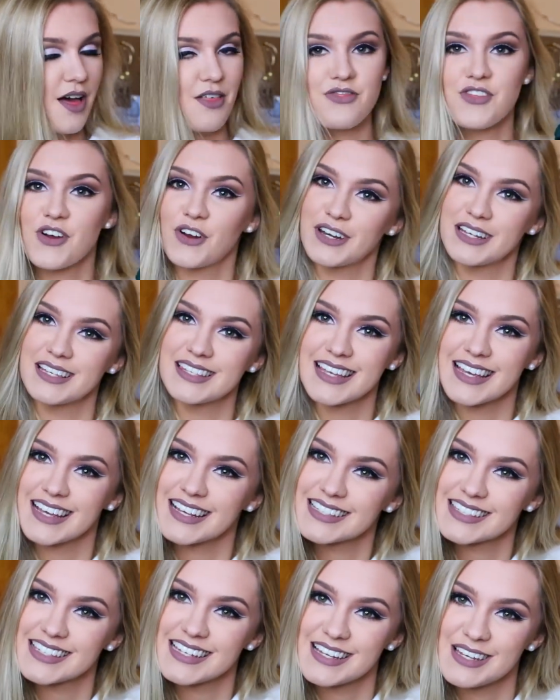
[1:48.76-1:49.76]

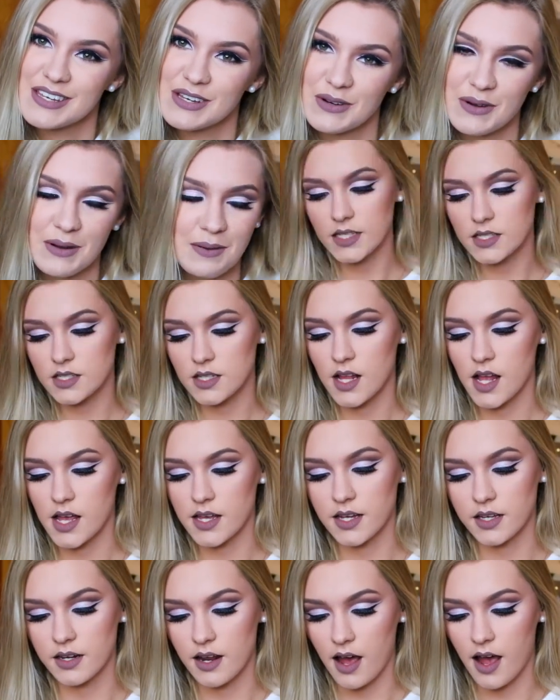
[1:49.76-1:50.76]
36 in Europe. It's
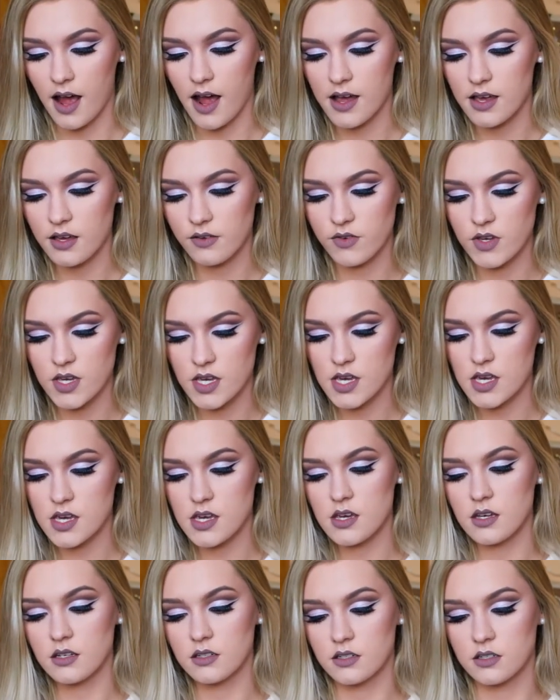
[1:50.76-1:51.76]
like an
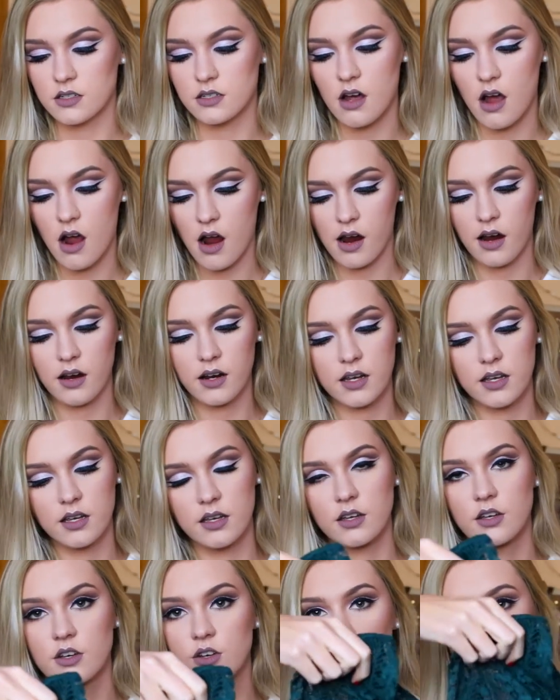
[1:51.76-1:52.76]
ivy
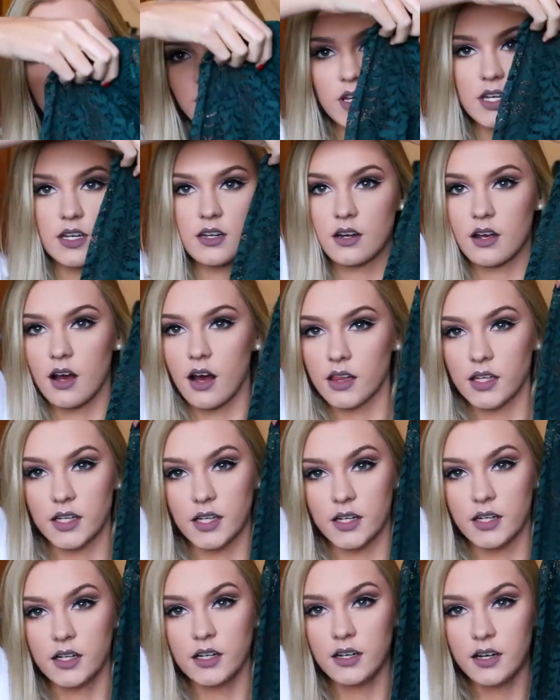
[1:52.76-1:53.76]
dark green
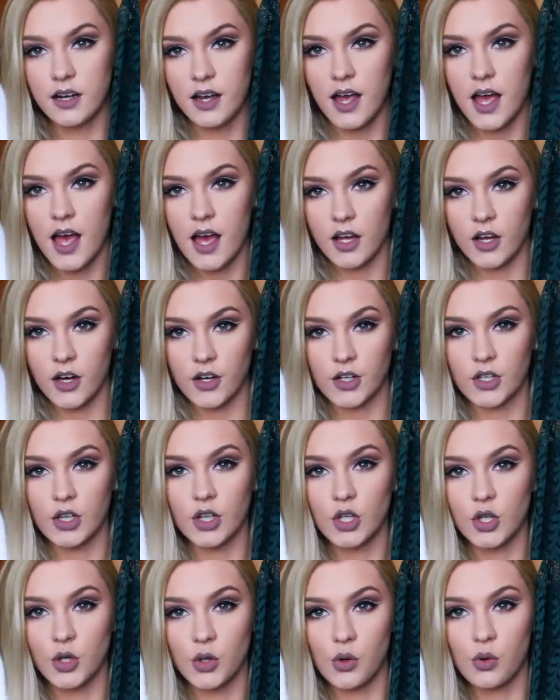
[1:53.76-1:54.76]
colour, got a
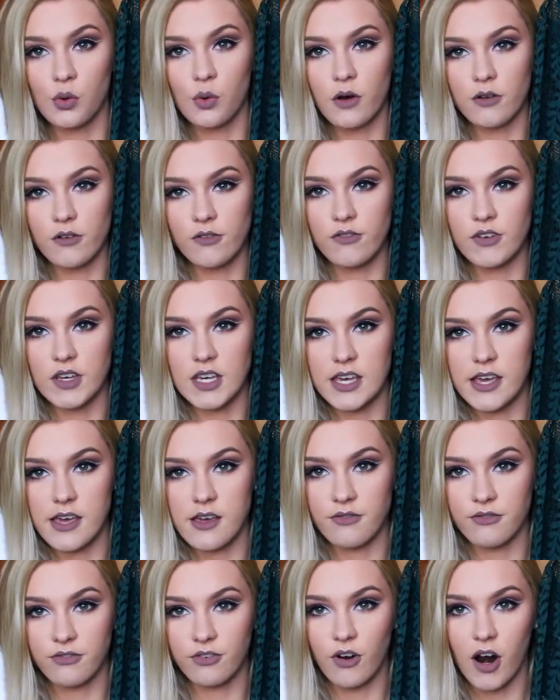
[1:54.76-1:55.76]
low
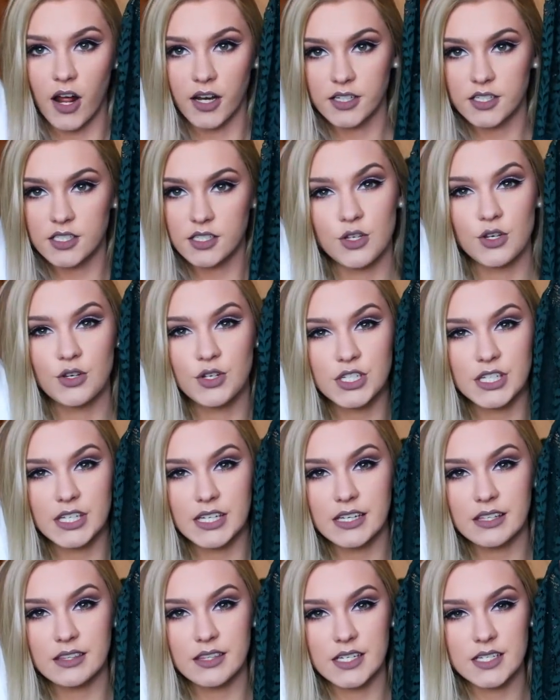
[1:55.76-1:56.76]
V front.
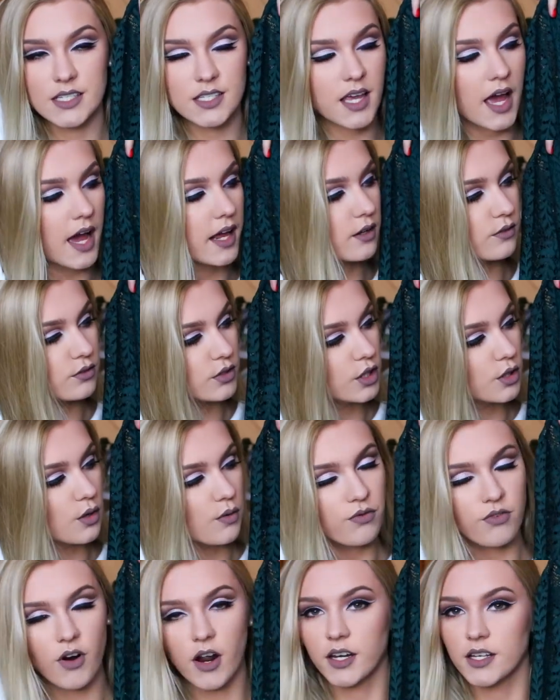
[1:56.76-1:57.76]
Usually this kind of low
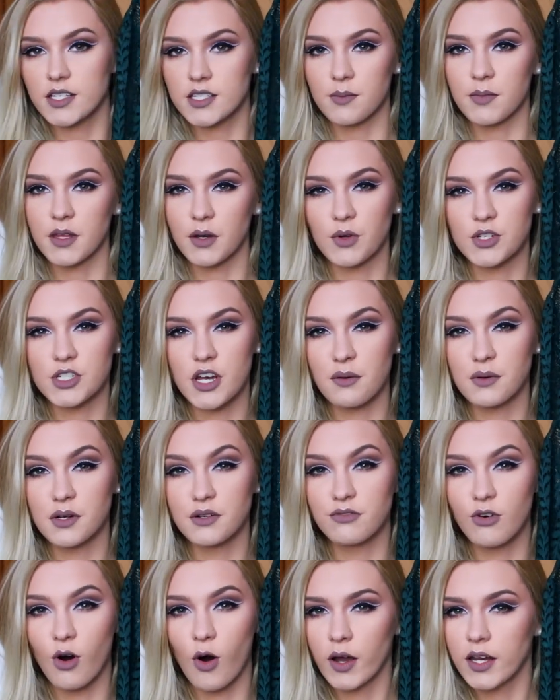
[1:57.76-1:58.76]
front is something which I would
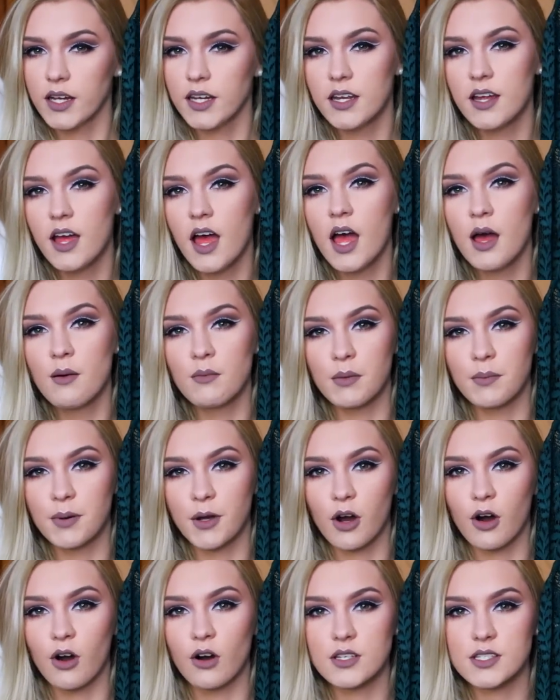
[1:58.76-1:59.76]
avoid, but
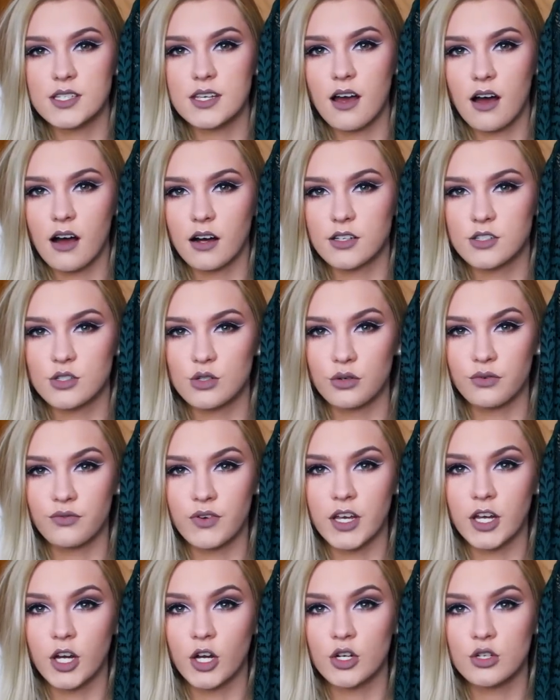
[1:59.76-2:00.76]
because it hugs your
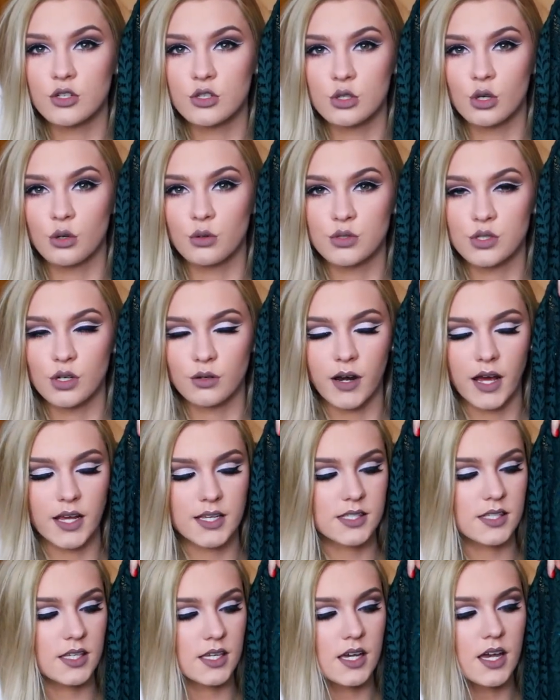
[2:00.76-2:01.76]
figure so
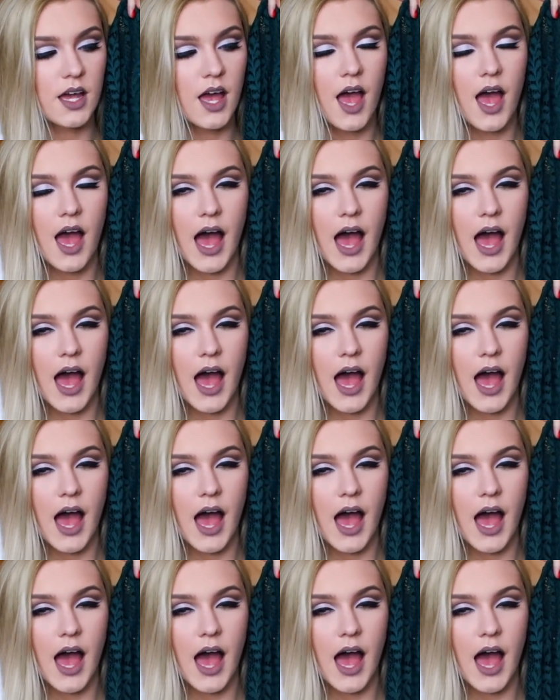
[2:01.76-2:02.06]
nicely,